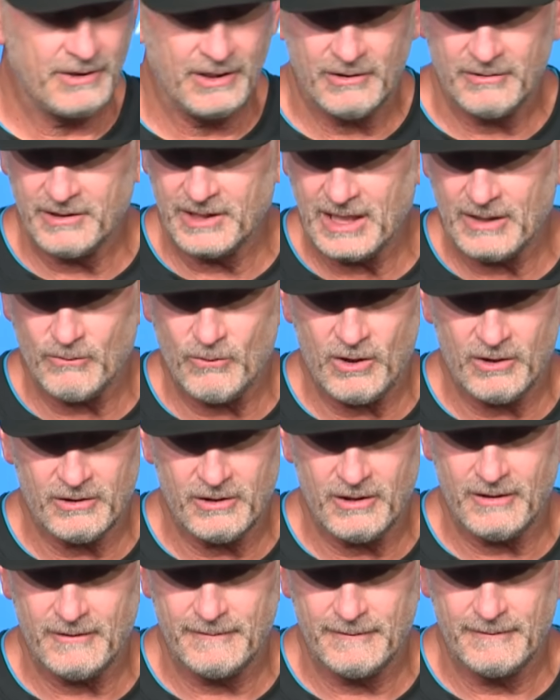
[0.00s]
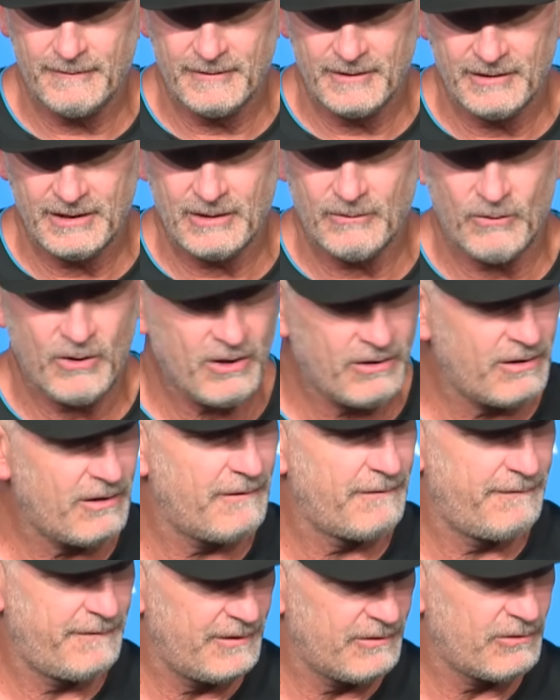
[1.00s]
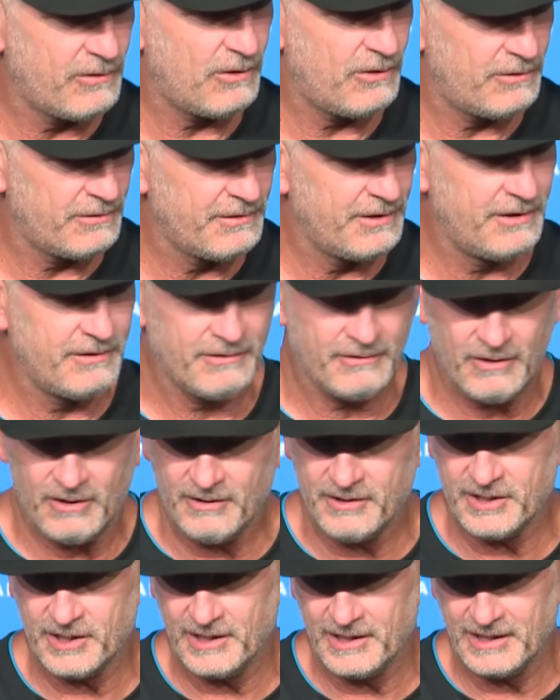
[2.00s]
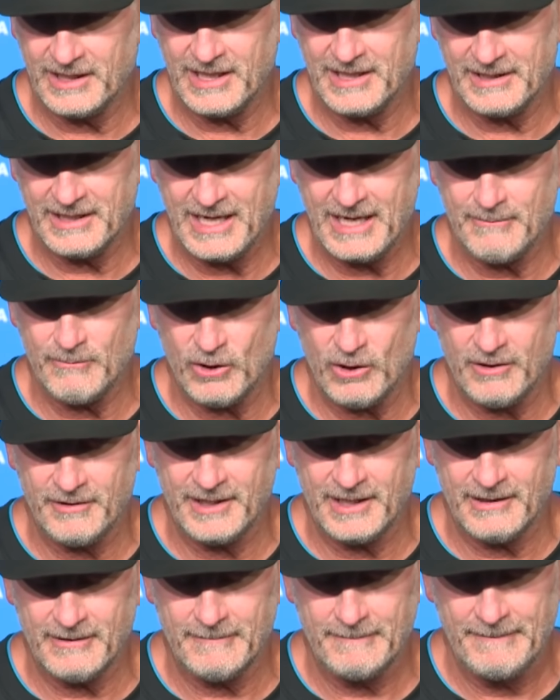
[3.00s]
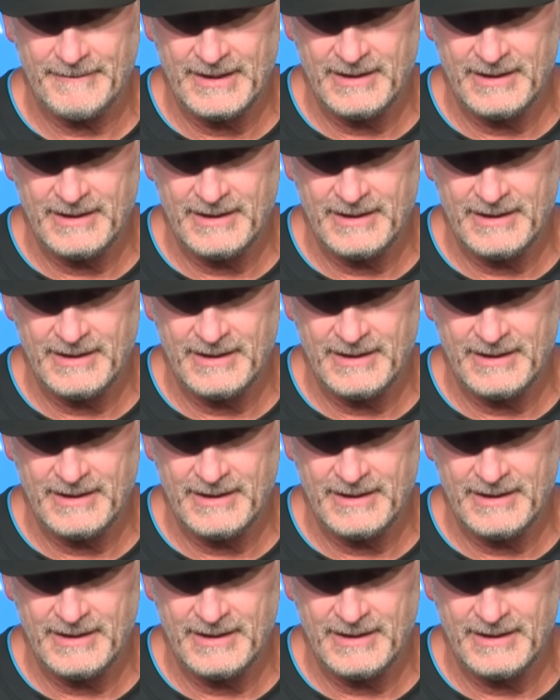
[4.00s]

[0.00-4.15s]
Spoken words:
You know, you got to walk off field goal. You're always going to get a game ball there.